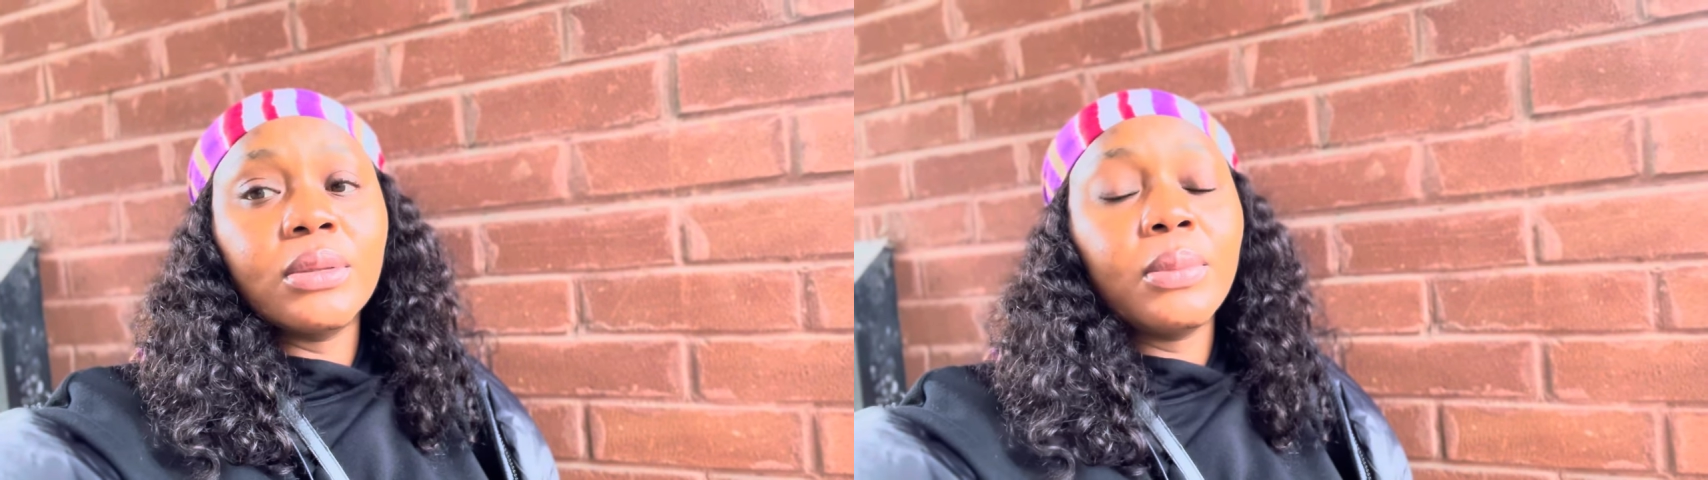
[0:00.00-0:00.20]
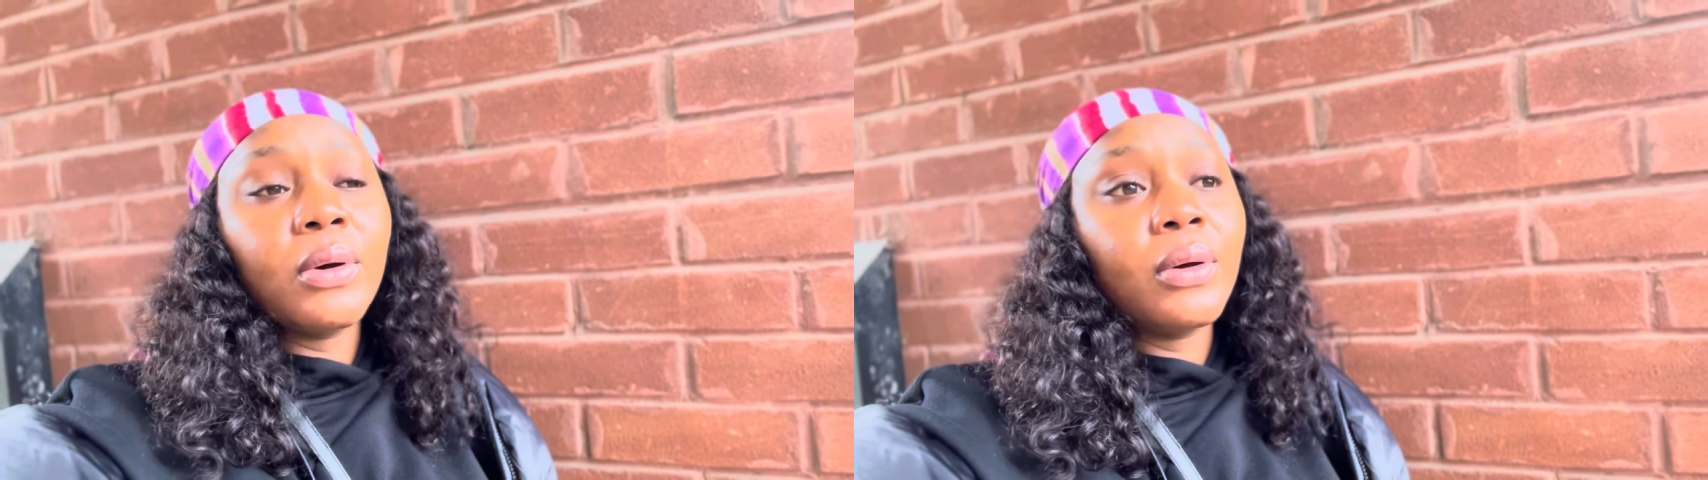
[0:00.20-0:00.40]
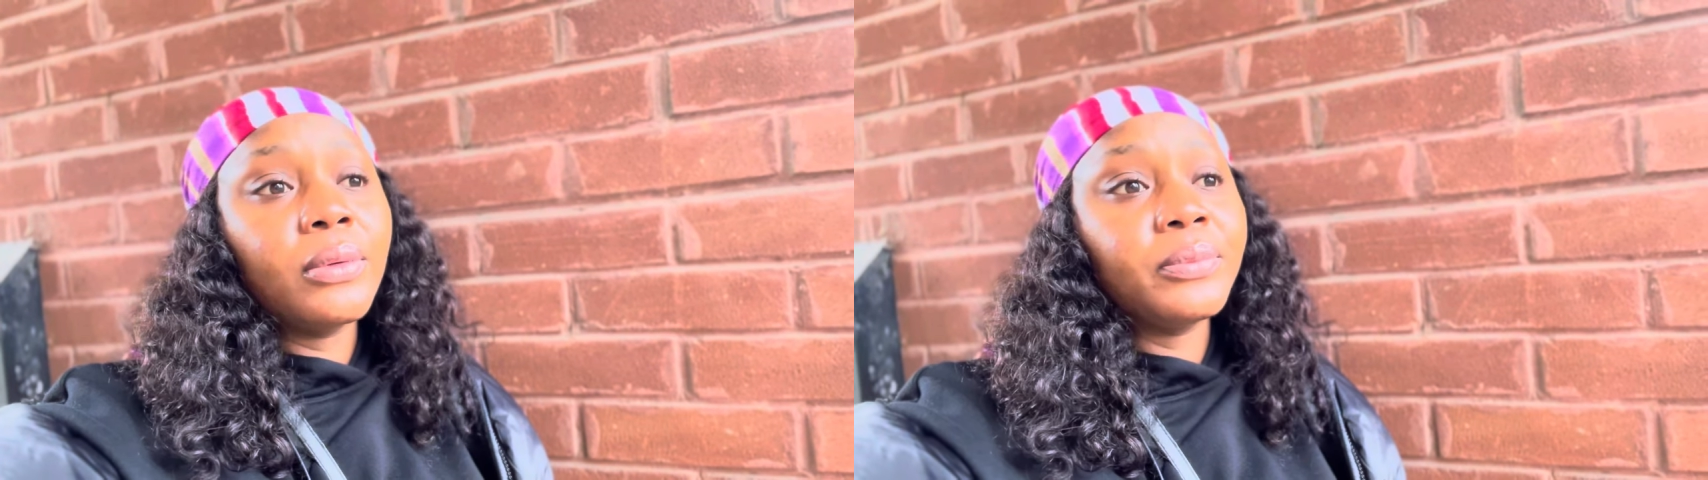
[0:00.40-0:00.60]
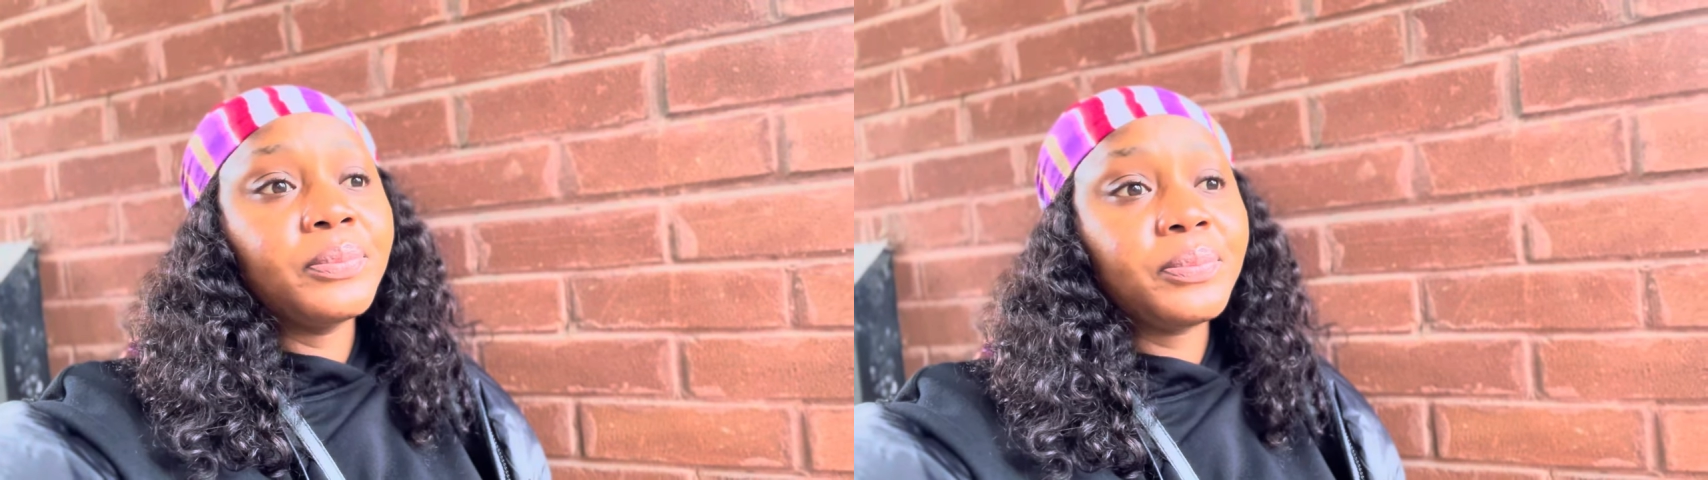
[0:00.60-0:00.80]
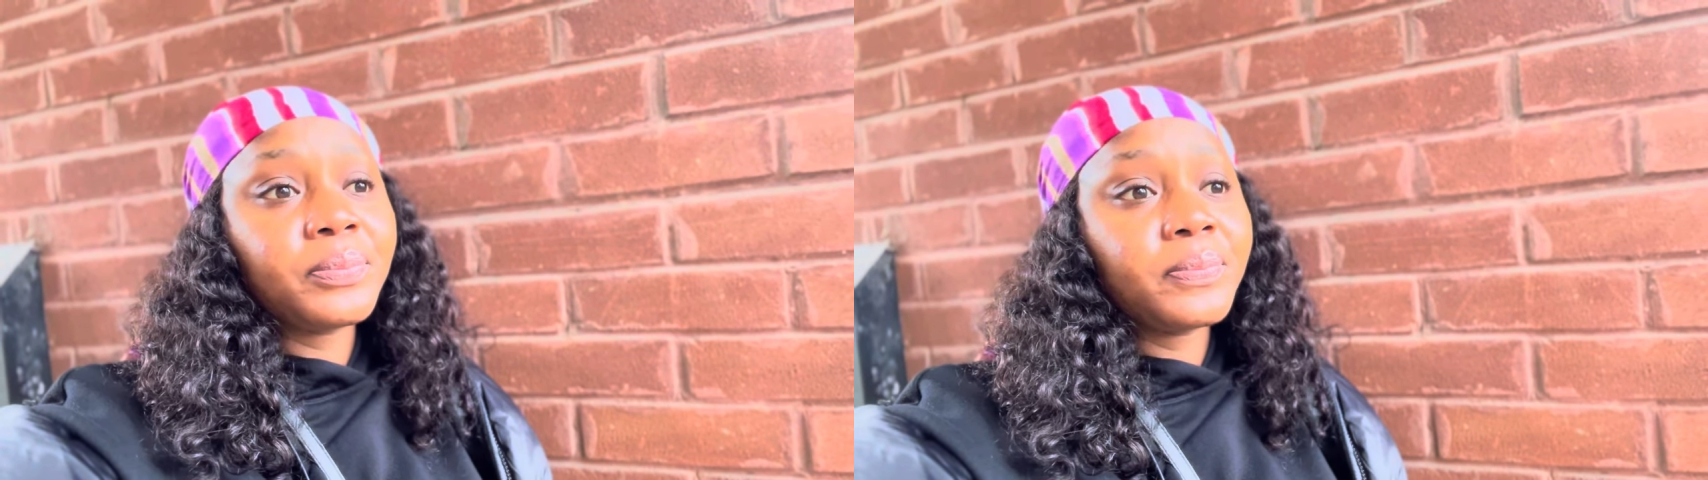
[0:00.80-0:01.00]
But
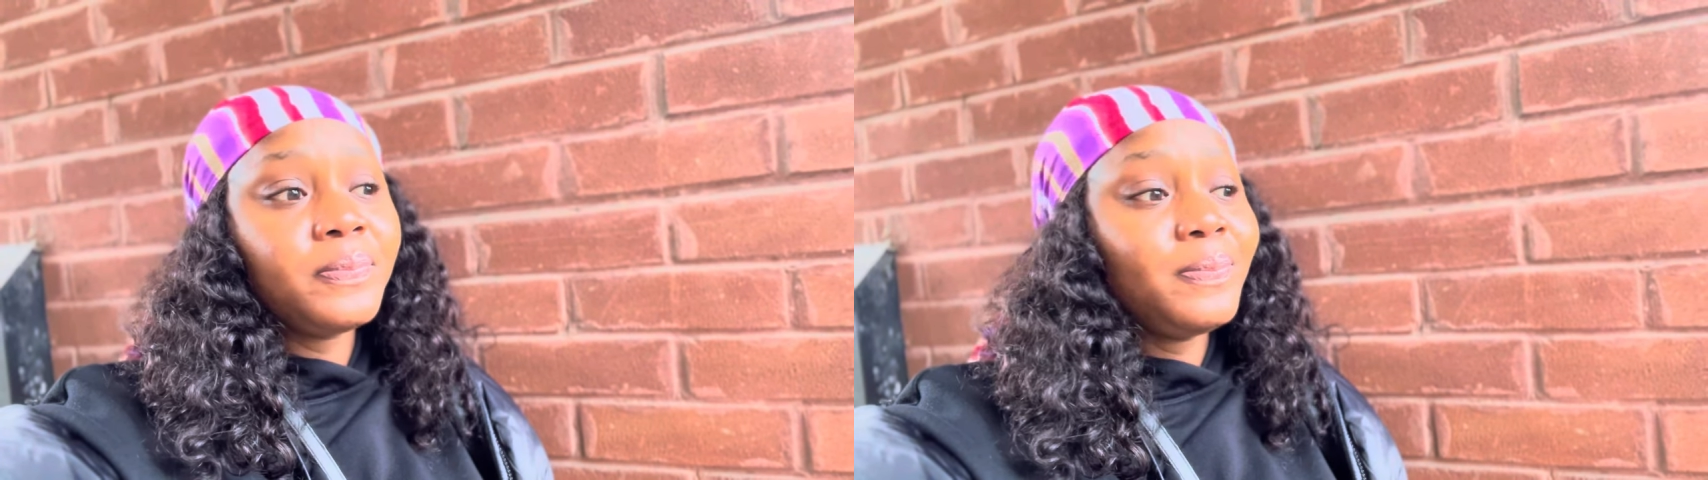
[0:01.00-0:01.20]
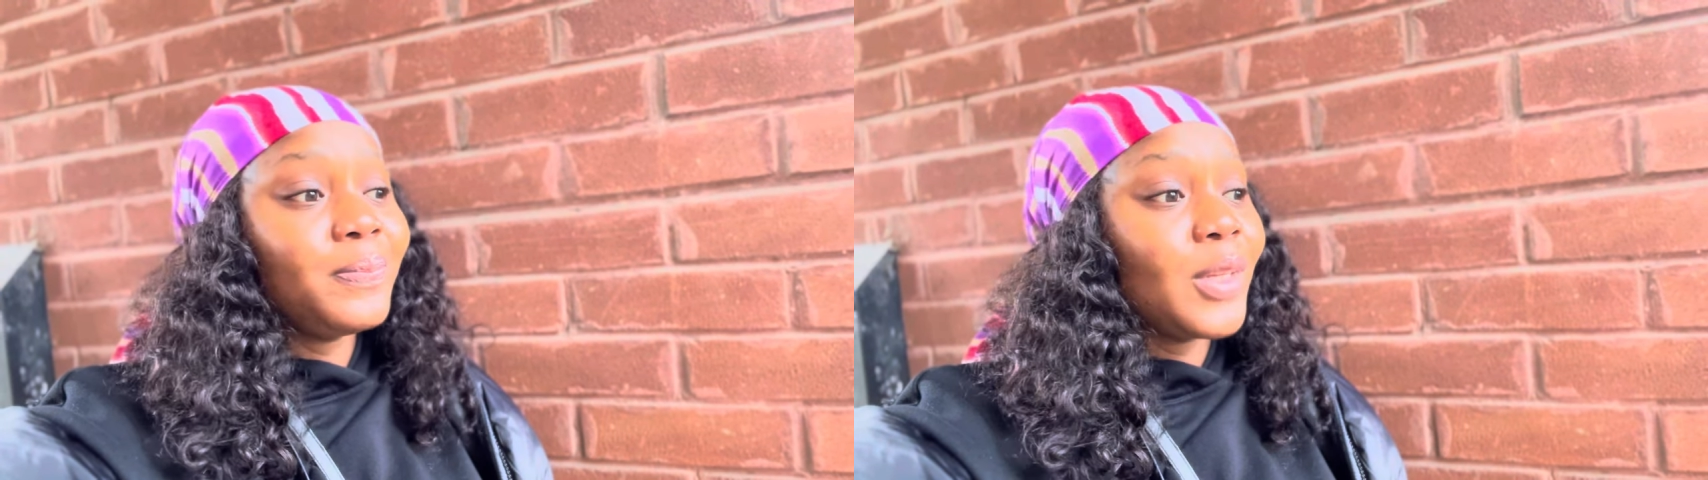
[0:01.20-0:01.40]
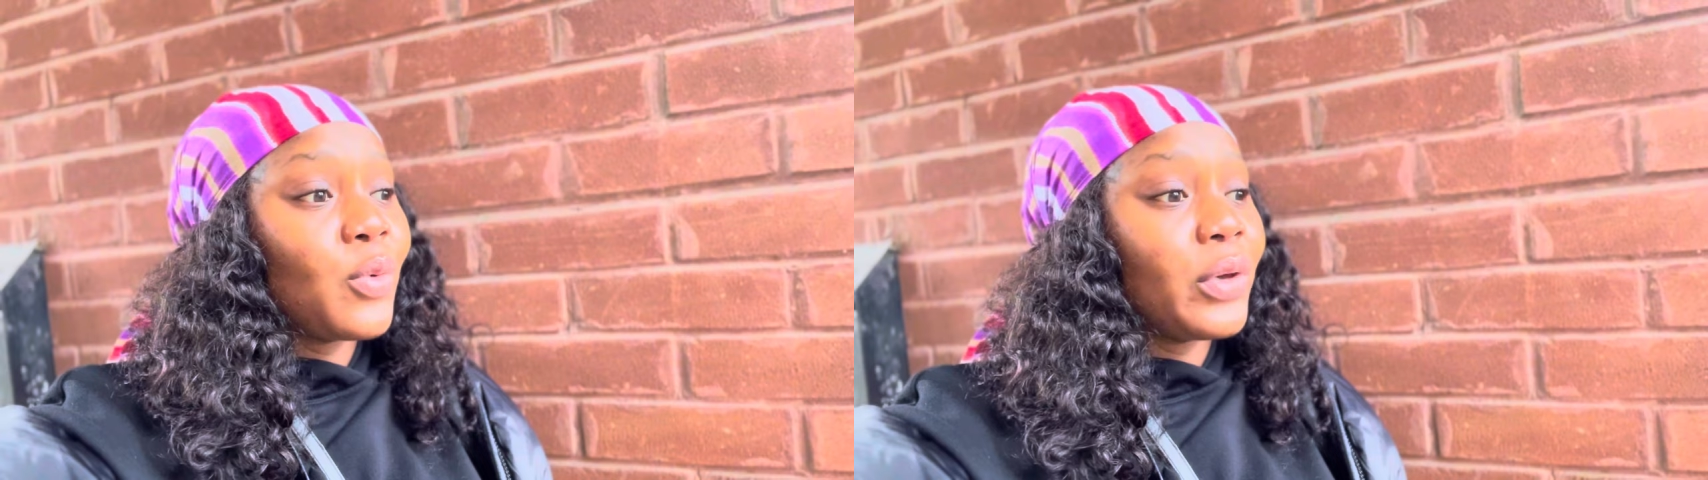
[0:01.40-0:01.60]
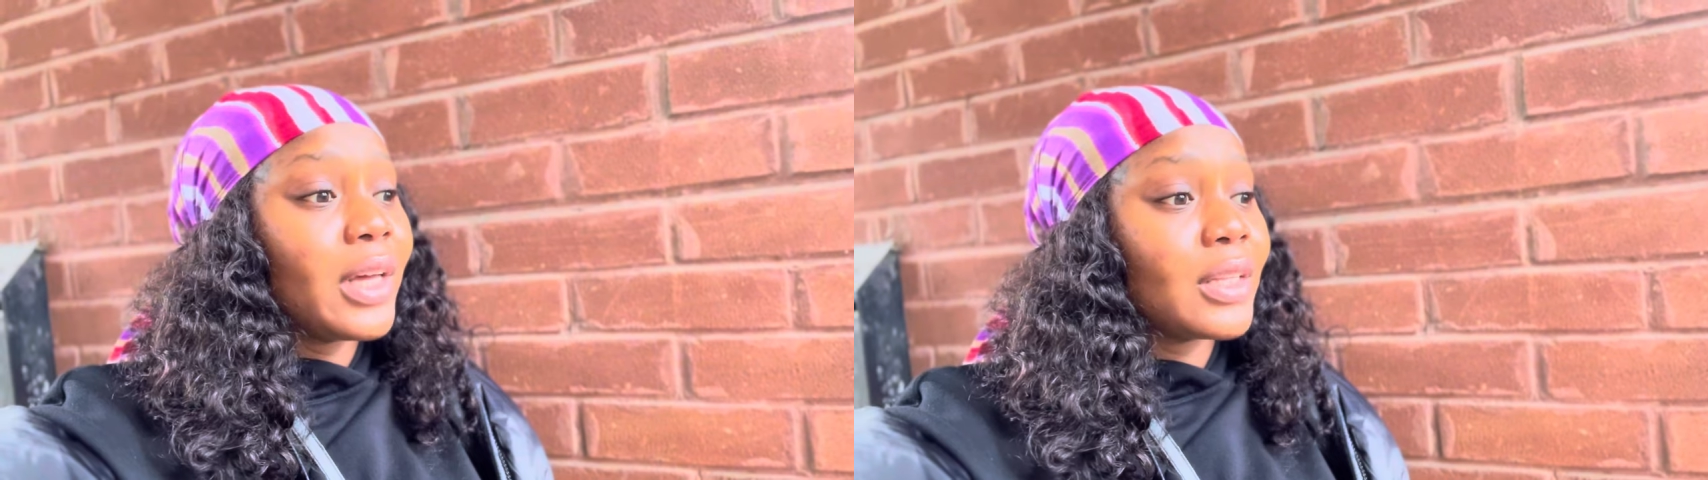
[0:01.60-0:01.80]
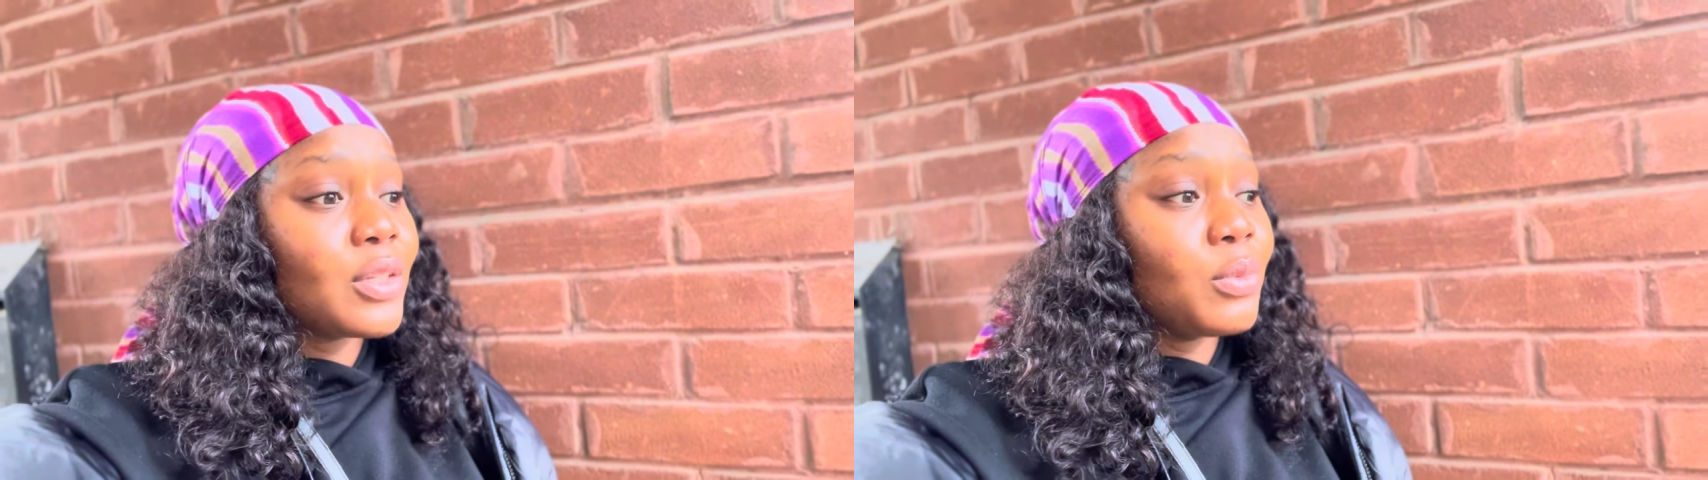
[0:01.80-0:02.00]
we
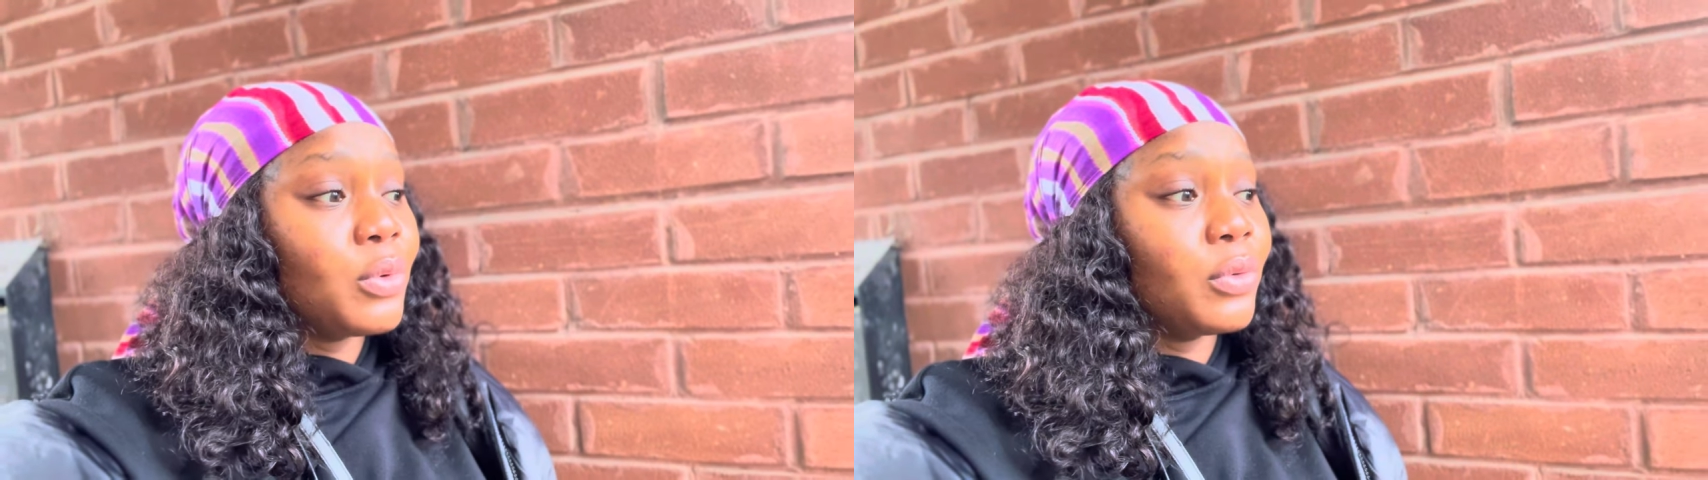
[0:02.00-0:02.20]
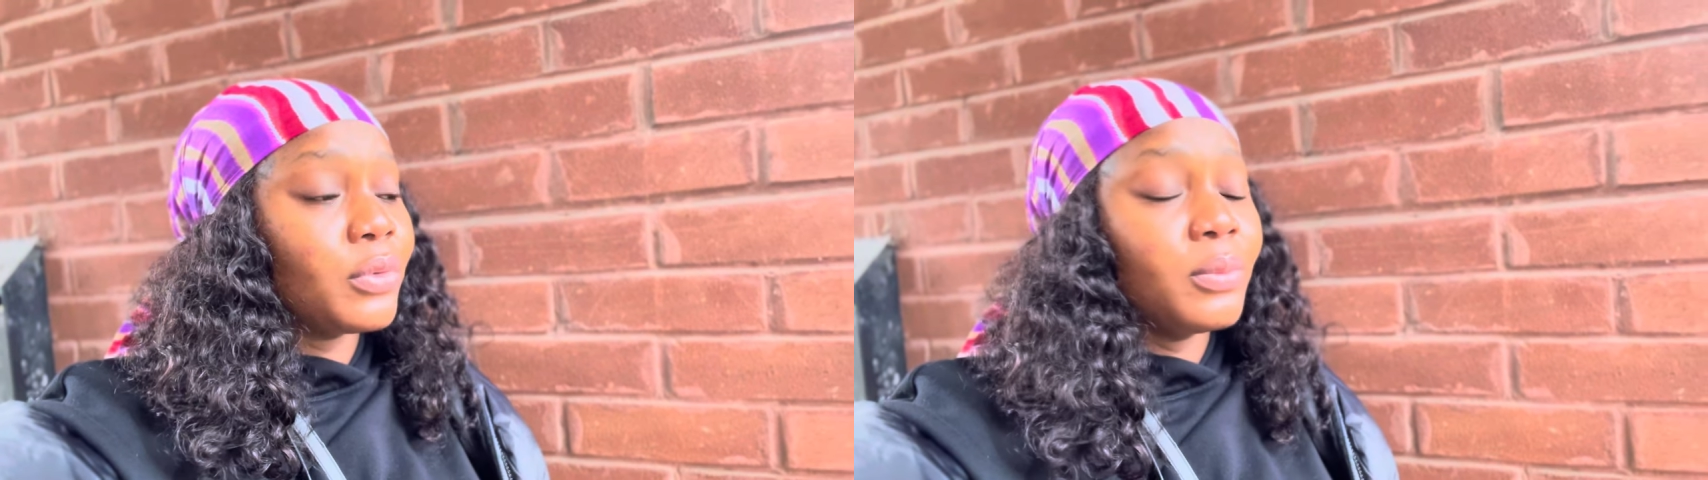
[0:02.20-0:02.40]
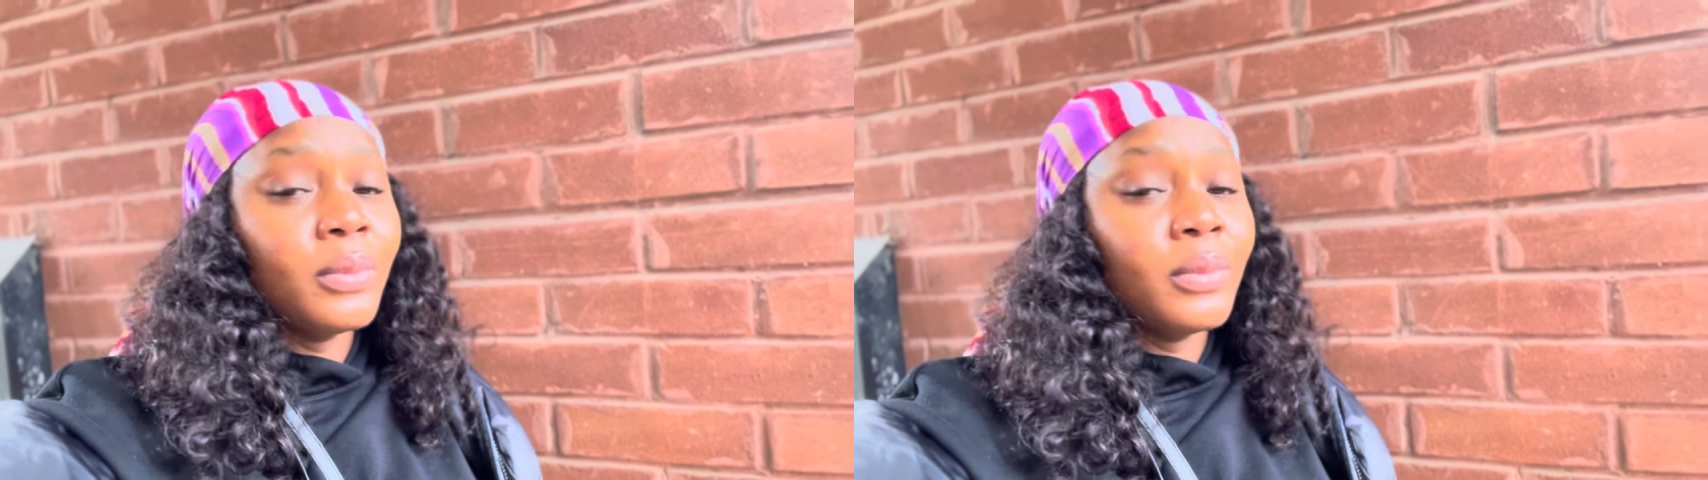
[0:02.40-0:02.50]
got to move.